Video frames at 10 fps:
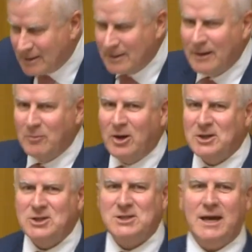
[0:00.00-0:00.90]
He might
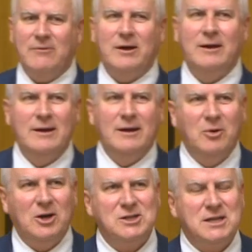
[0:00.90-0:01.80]
just have
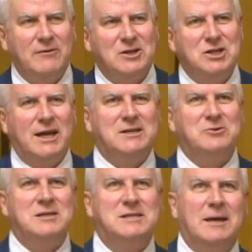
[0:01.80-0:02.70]
a chat to
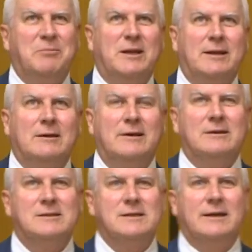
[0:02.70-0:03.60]
his deputy
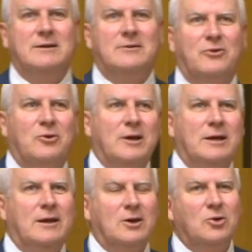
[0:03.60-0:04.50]
leader, Senator
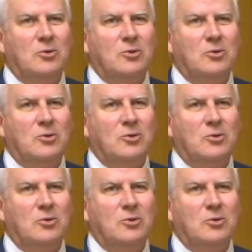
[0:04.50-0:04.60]
Faruqi,